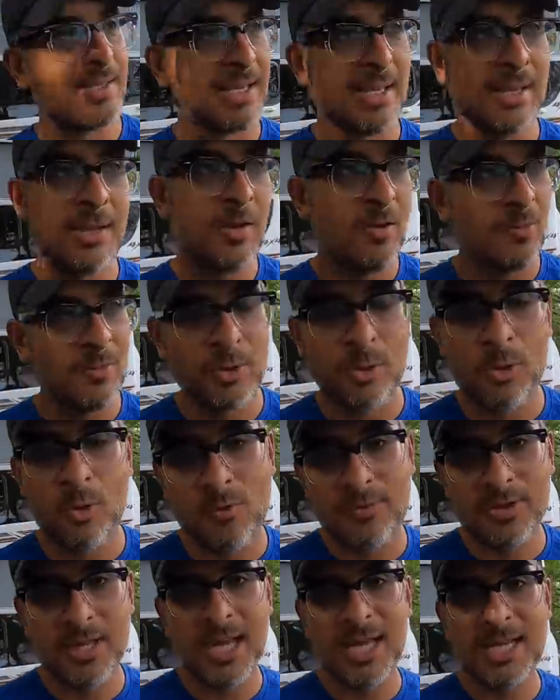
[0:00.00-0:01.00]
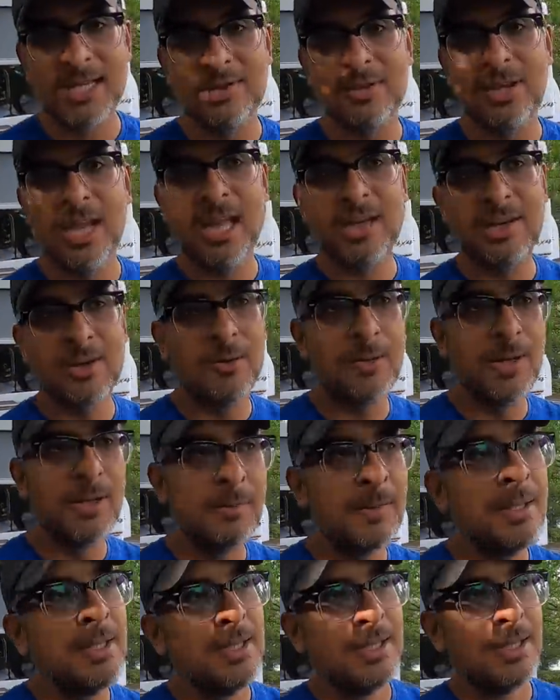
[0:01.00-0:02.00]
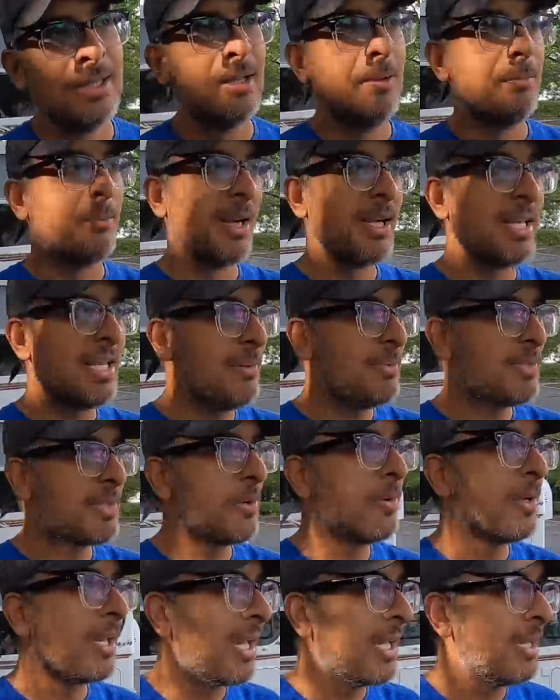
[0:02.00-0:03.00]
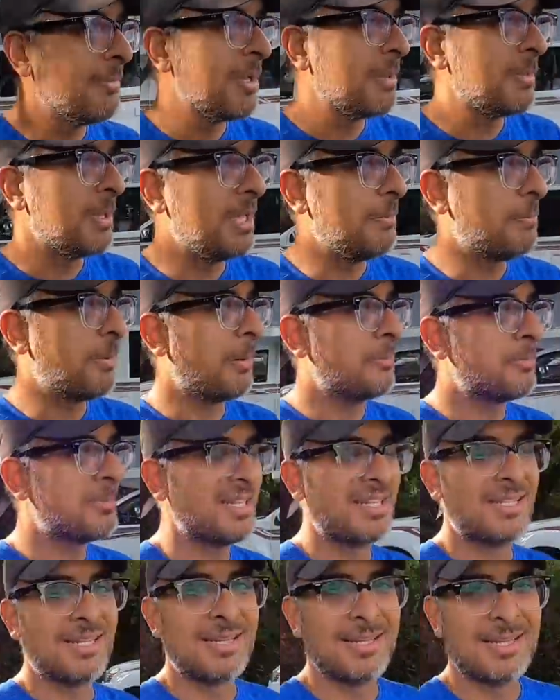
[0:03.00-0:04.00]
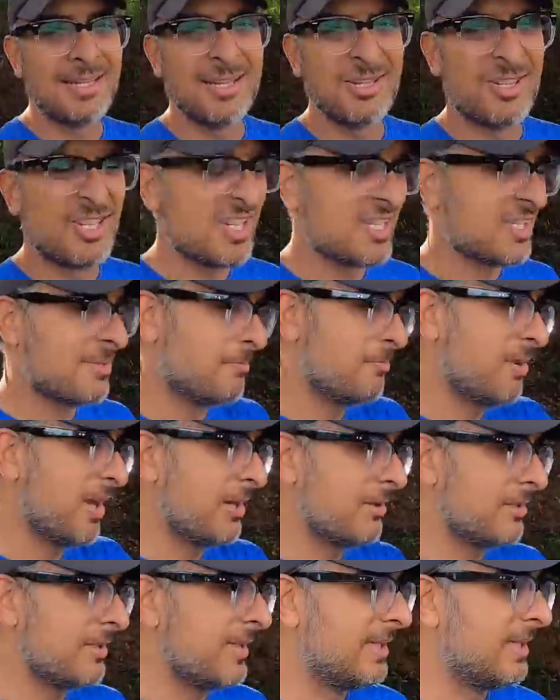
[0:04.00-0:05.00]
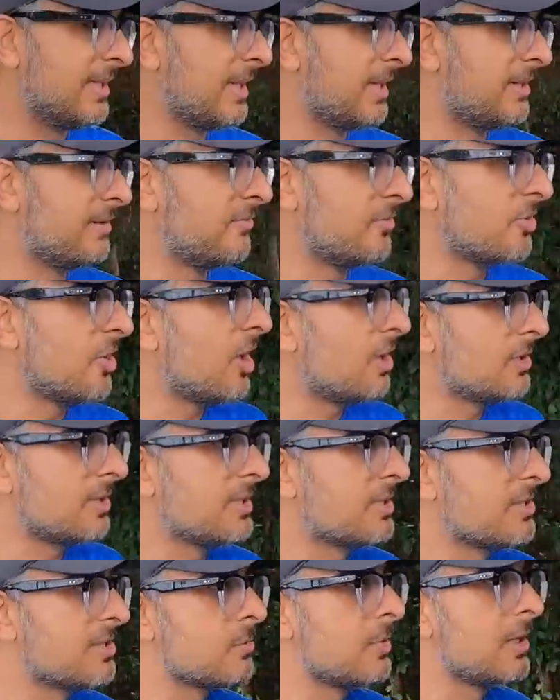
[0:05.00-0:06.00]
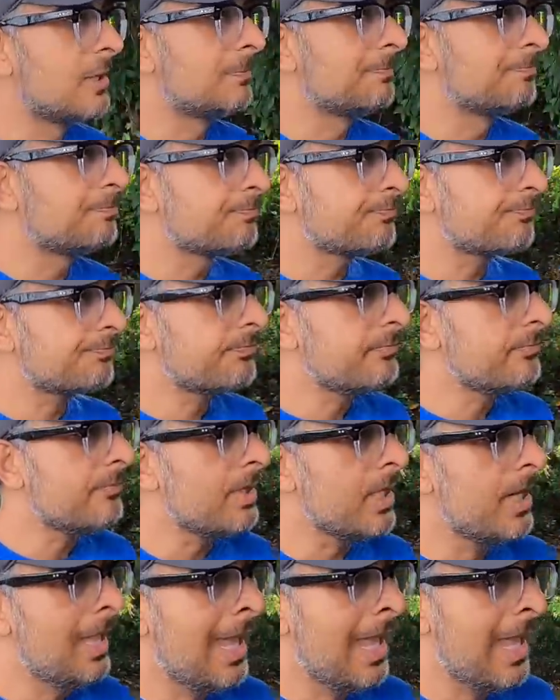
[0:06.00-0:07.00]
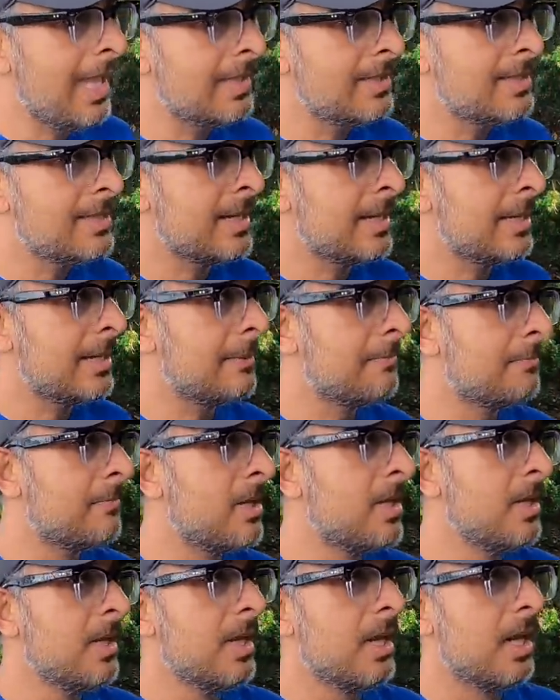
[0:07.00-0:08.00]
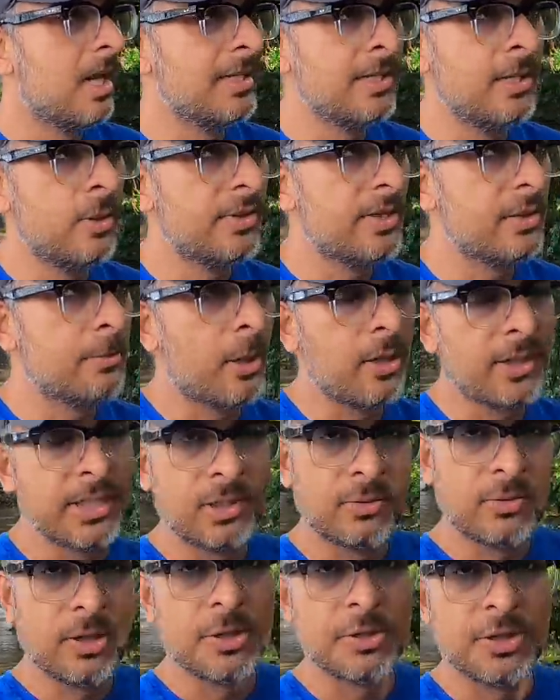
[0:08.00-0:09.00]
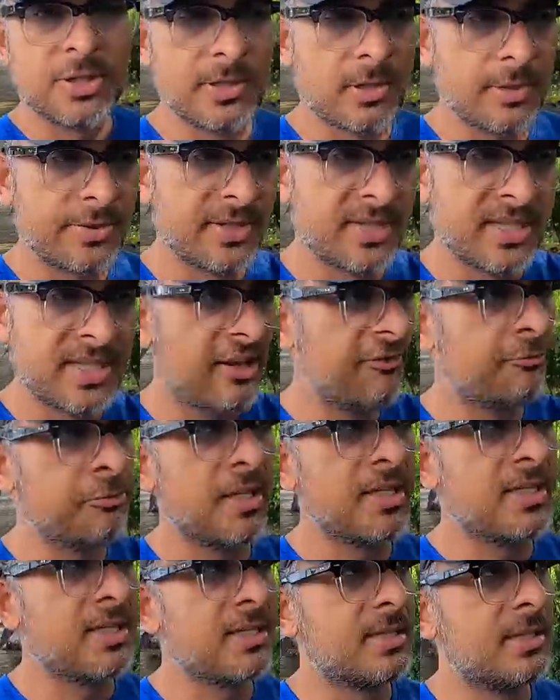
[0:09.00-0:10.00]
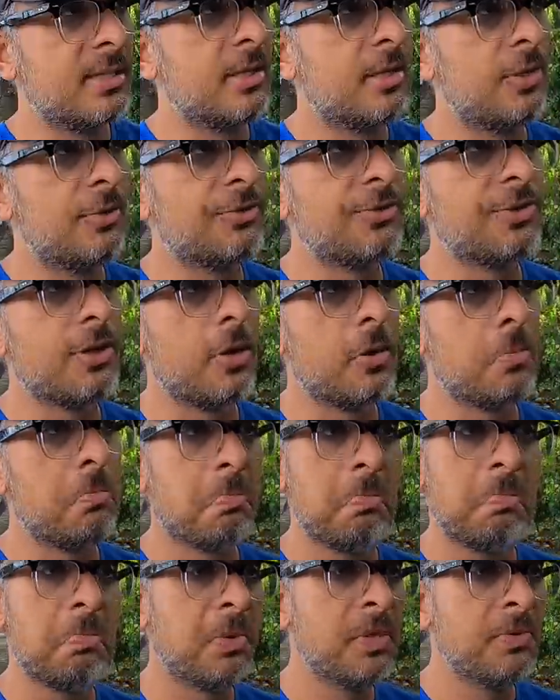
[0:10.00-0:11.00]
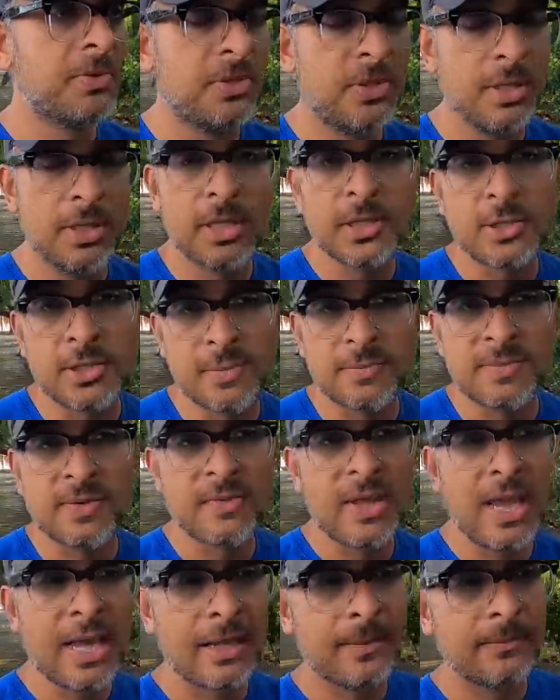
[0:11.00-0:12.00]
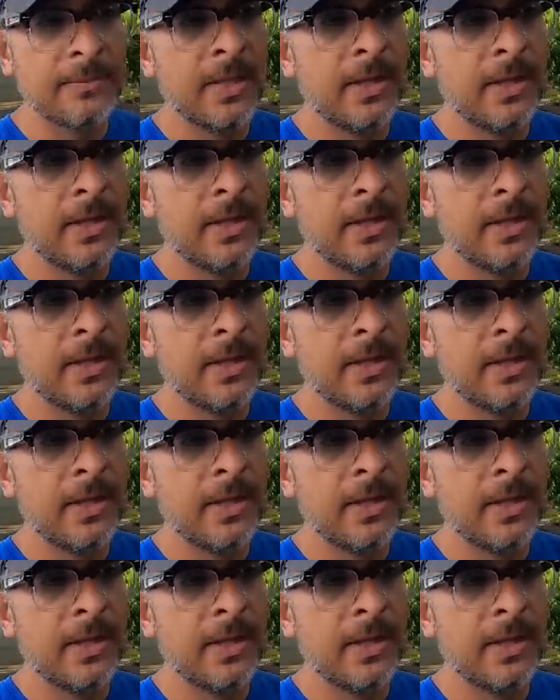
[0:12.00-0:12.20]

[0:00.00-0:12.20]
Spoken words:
say, no, you're over the height, you can't go in. But he was okay. Maybe he probably saw that I just barely kind of knocked it as well. And I know in the parking garage is all the safe places to go, so it was good in terms of that.